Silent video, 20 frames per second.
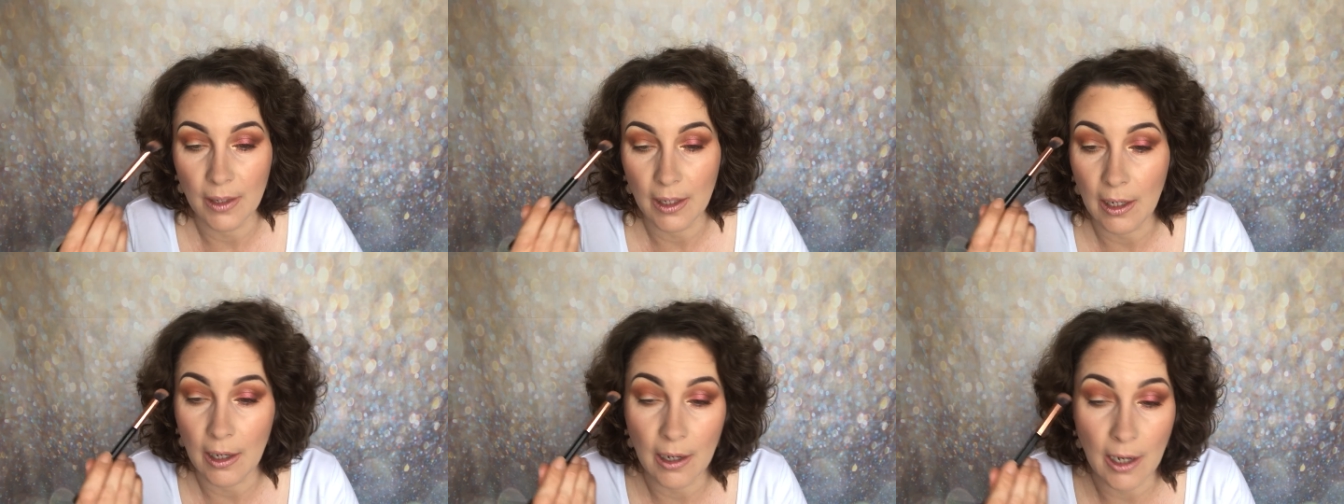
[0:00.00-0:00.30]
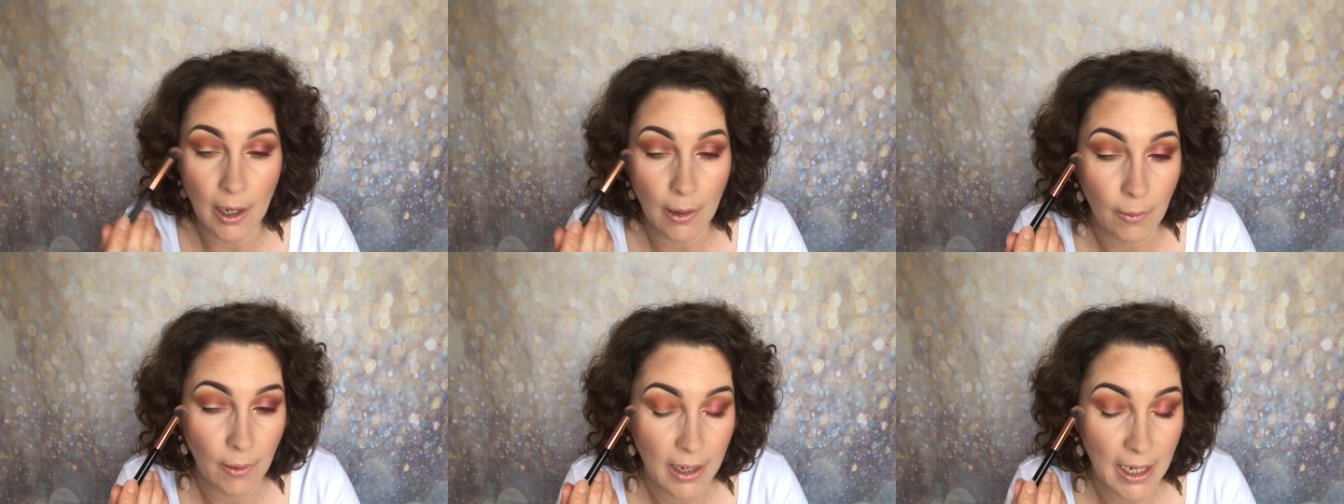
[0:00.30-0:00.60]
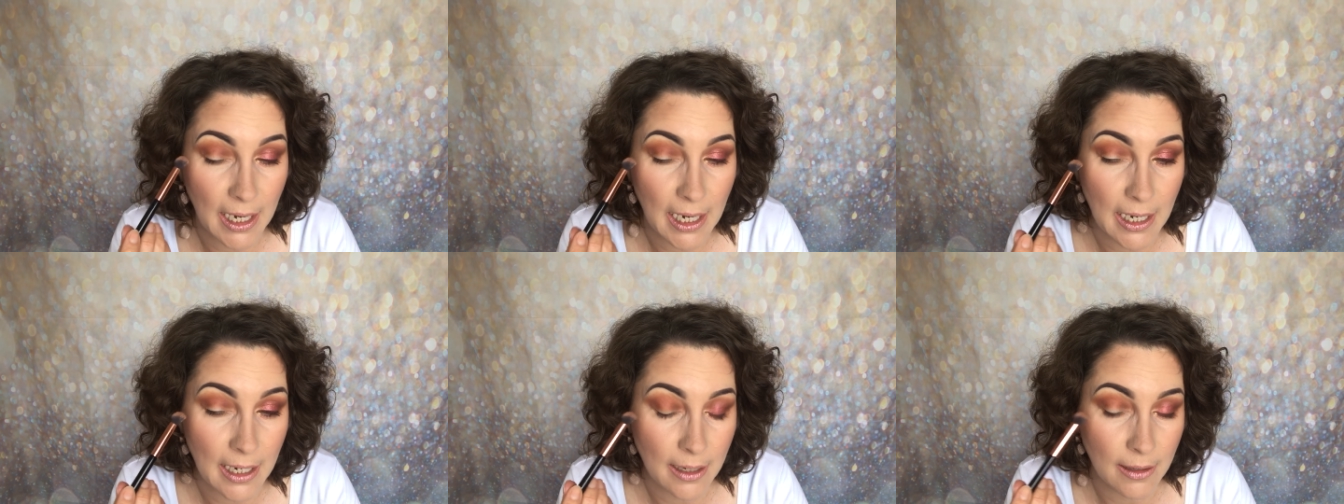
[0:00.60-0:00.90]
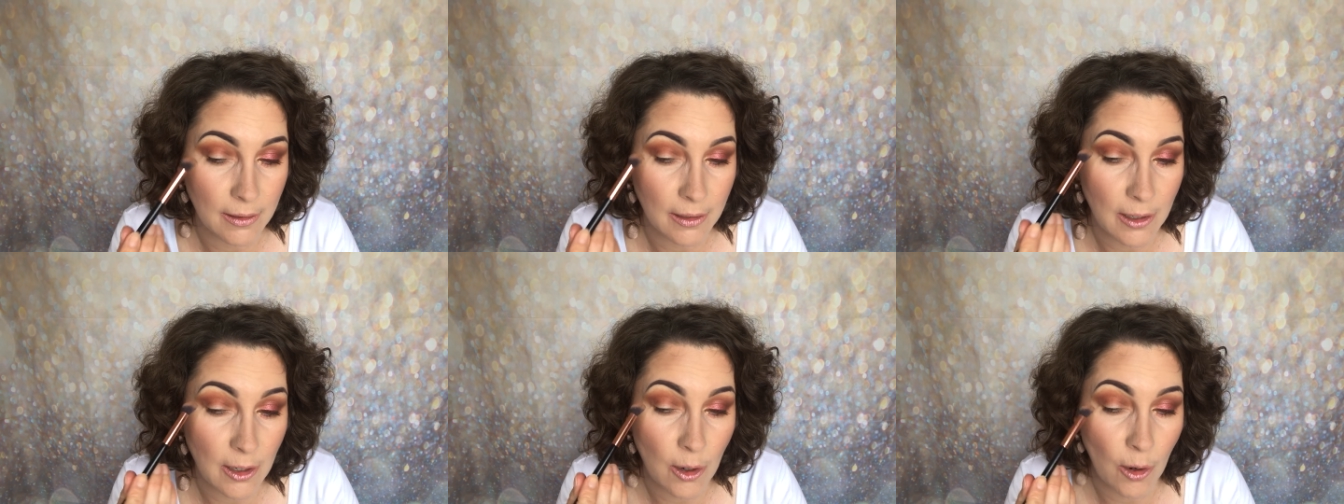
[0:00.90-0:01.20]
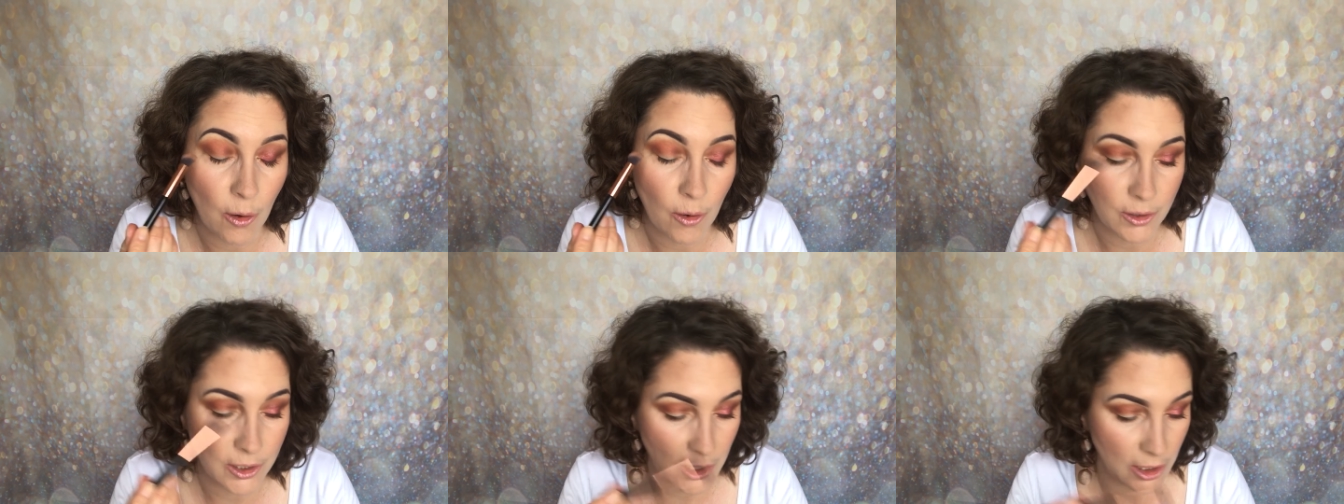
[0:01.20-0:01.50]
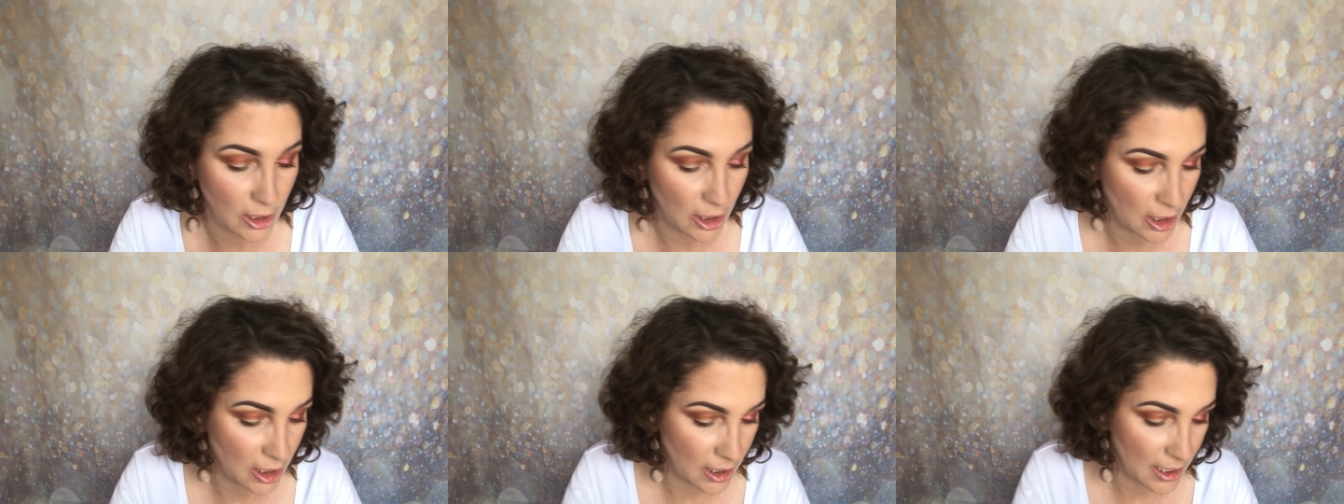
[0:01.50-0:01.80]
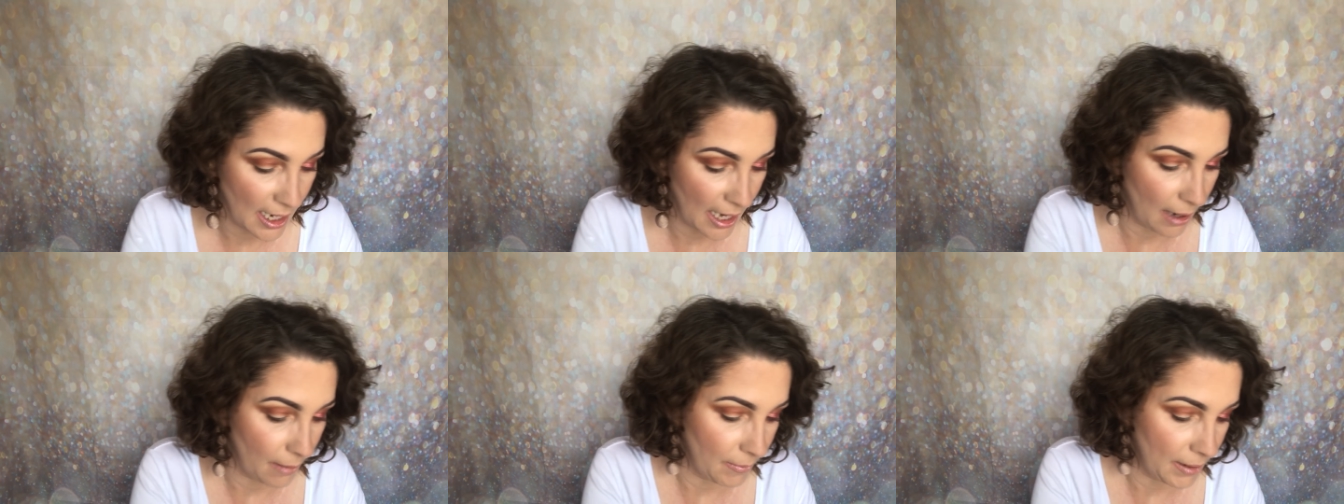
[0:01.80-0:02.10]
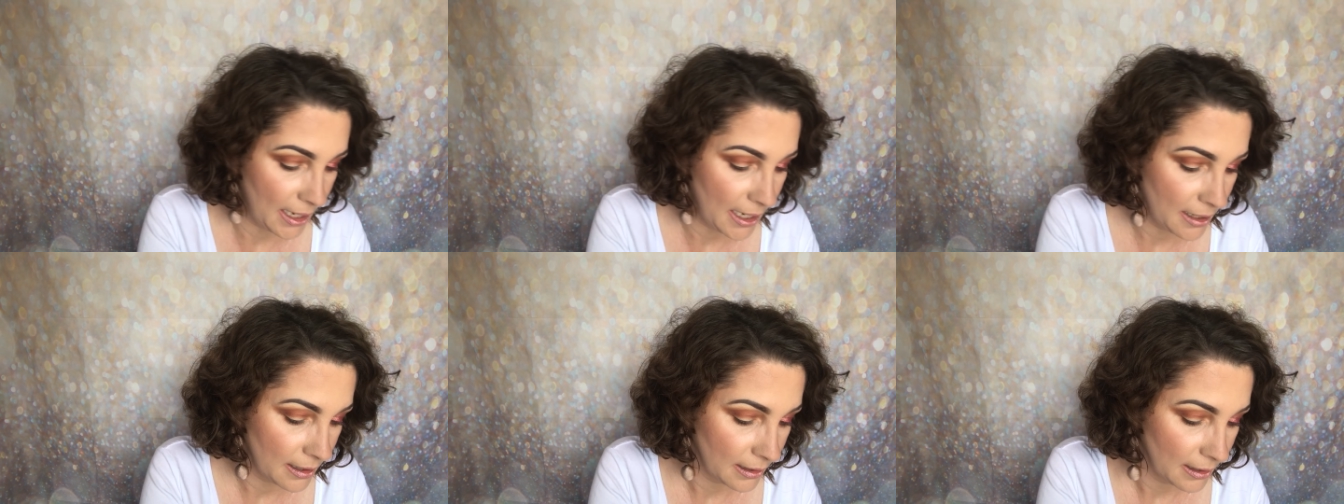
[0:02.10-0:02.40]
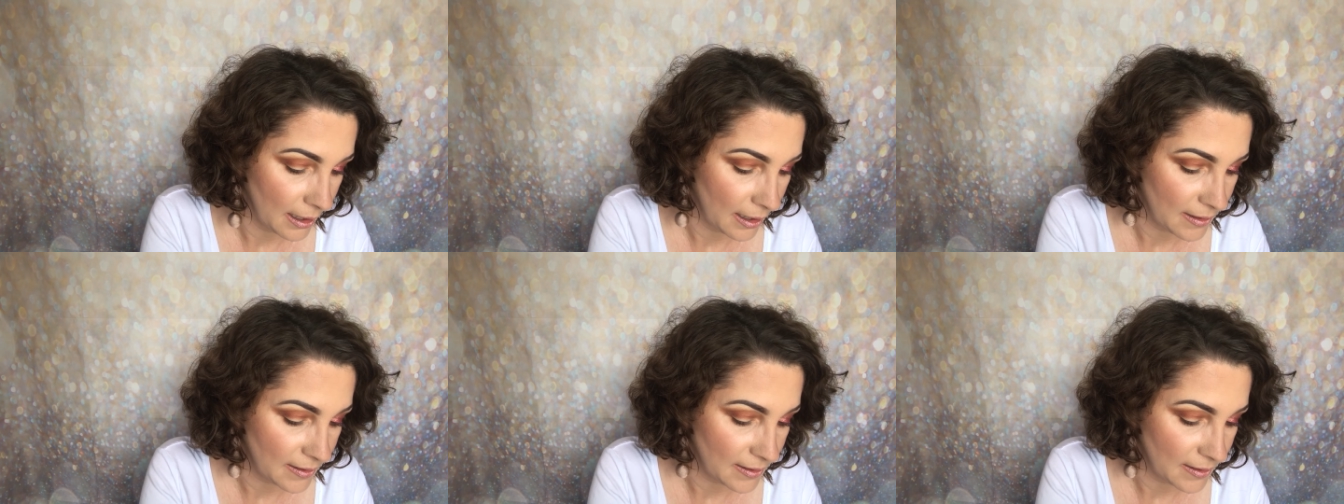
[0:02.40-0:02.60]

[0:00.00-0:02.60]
you know, a nod to Tammi.